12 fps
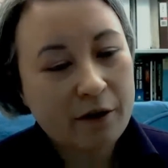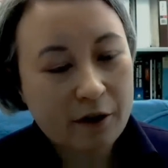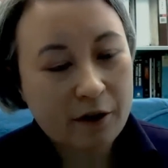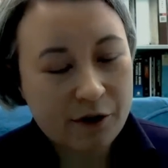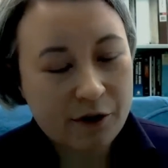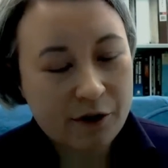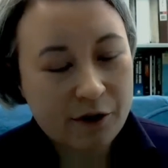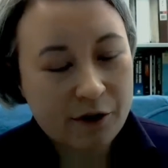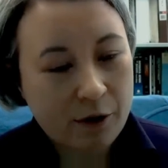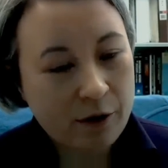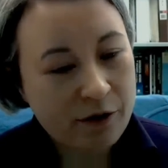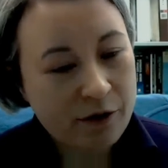Because
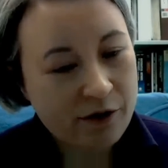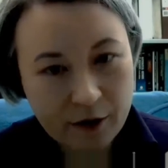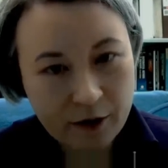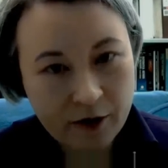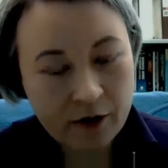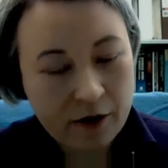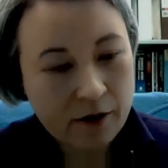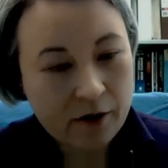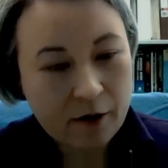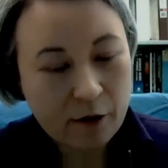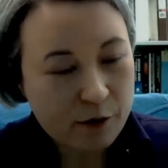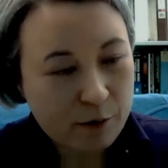
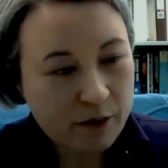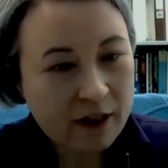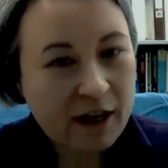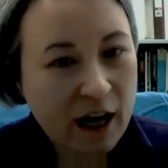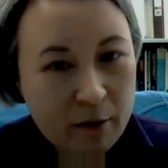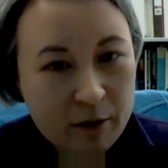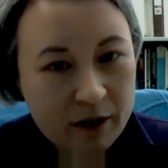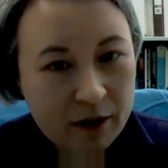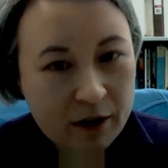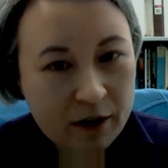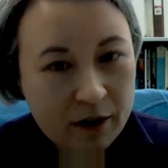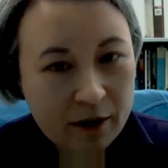Earth's been
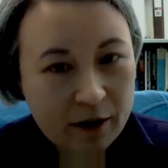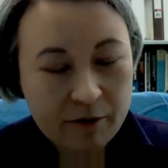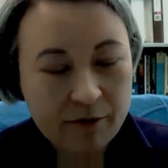inhabited for